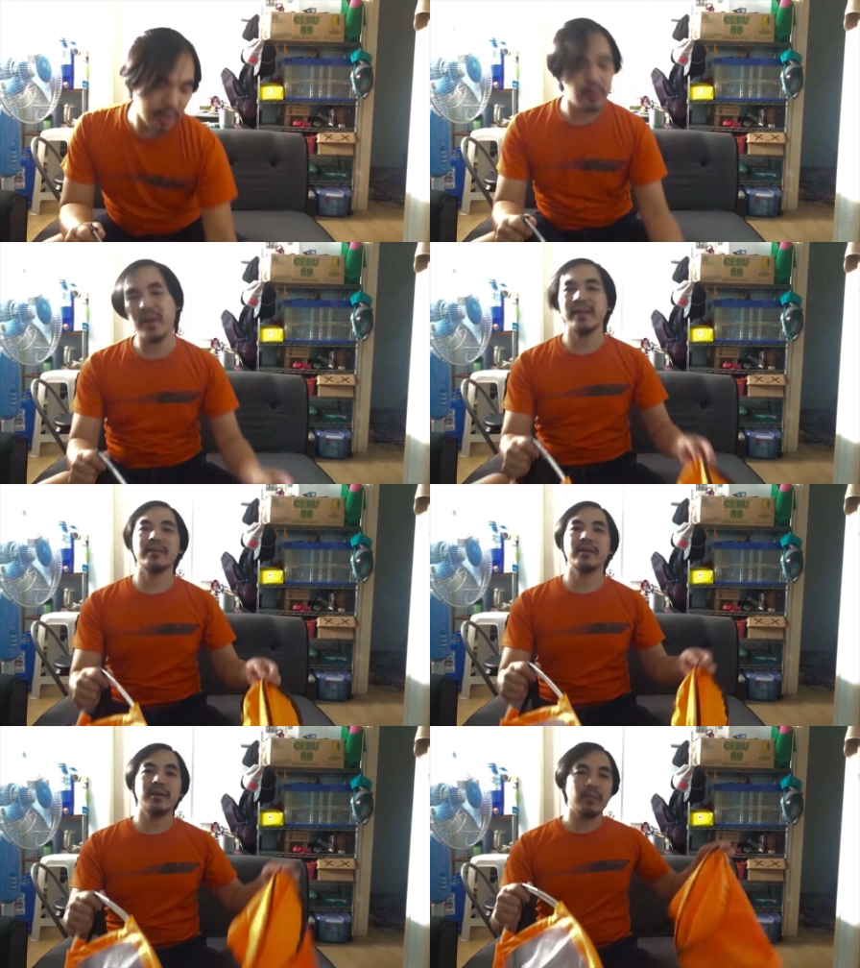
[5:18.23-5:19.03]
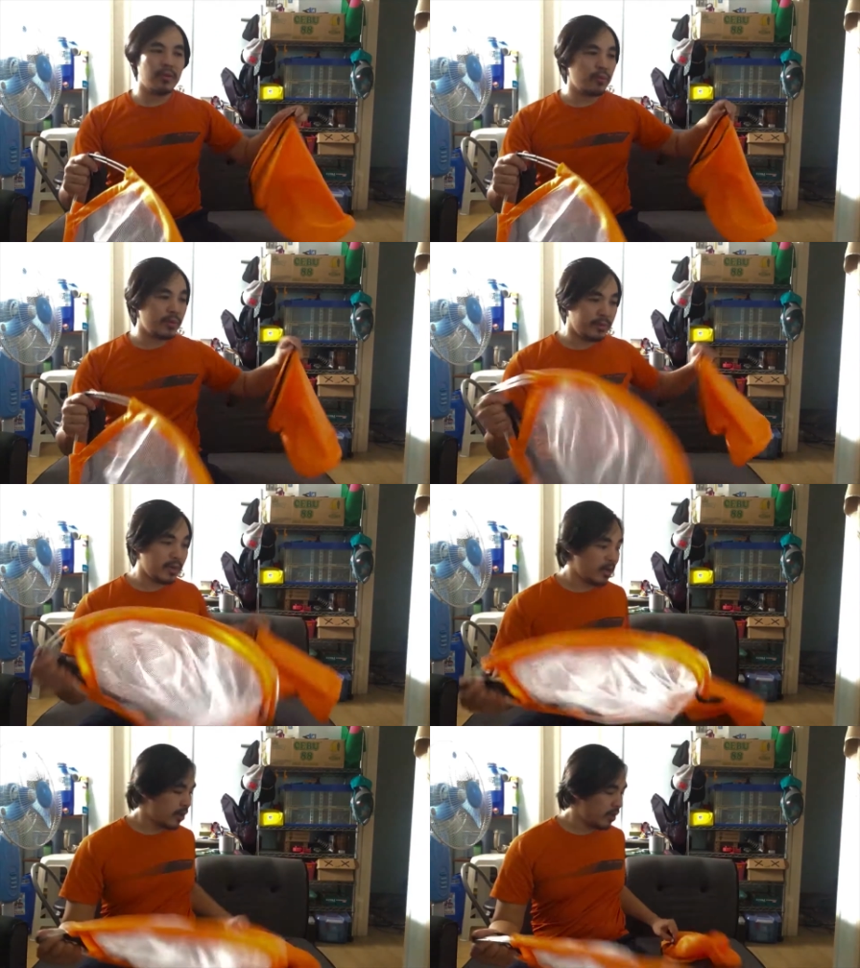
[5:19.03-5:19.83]
quite
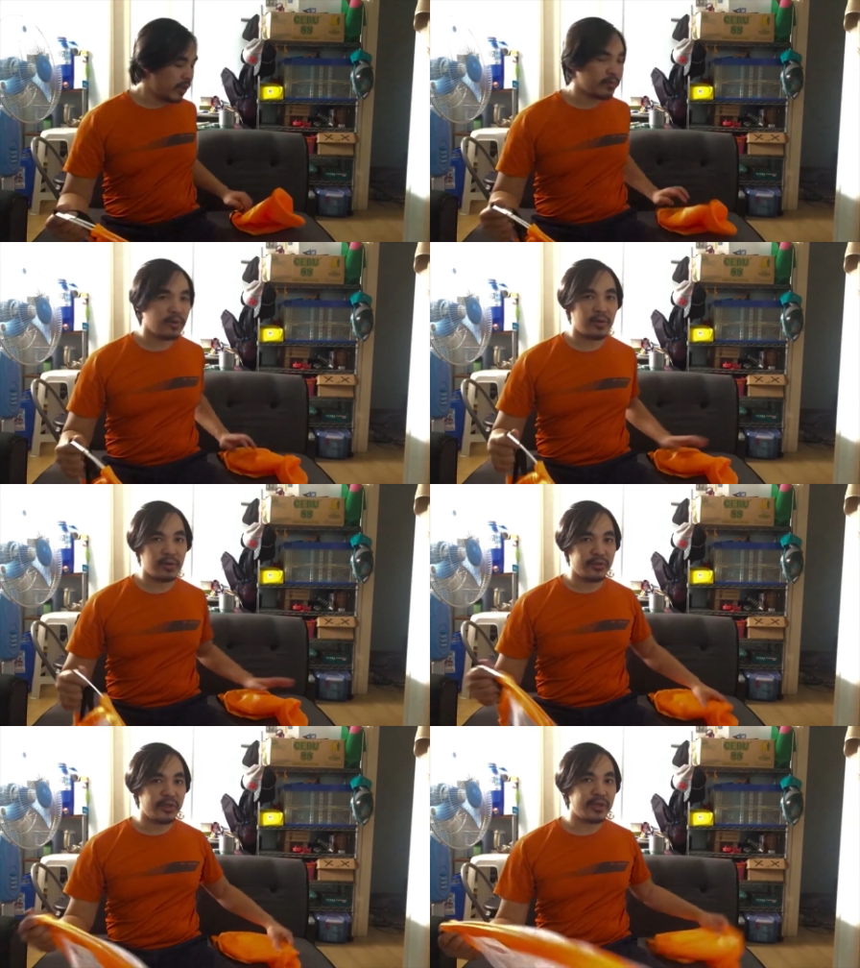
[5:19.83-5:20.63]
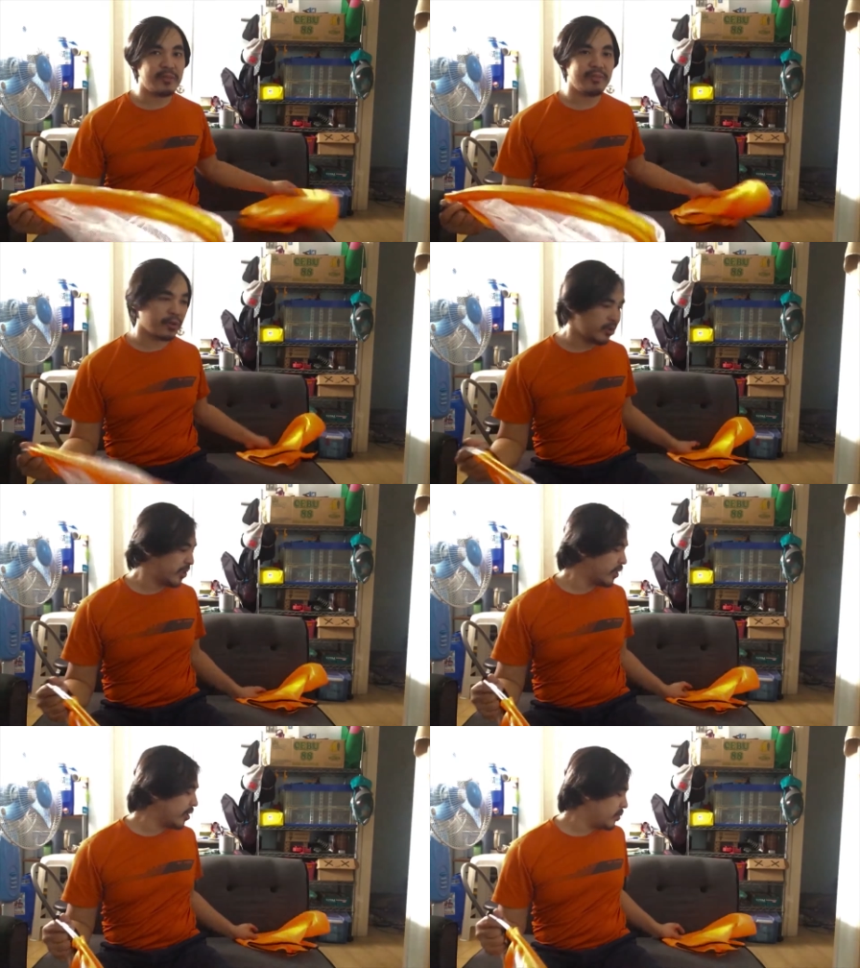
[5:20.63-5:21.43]
they are a lot more
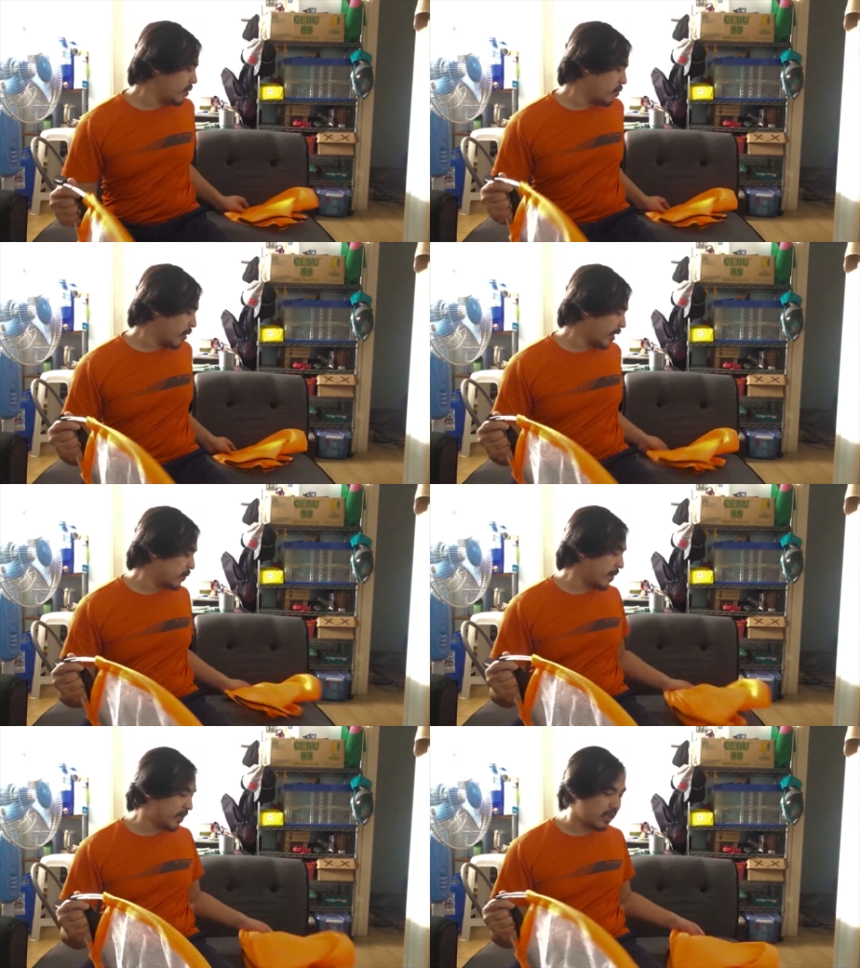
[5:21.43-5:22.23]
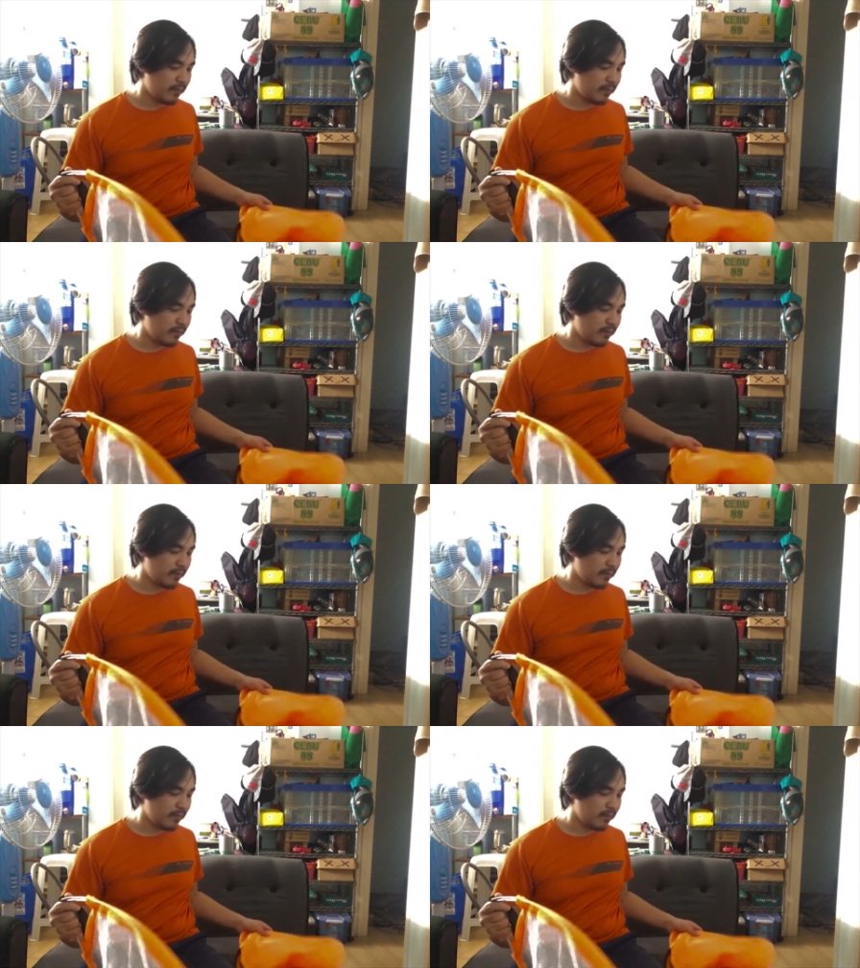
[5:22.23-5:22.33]
considerably more expensive.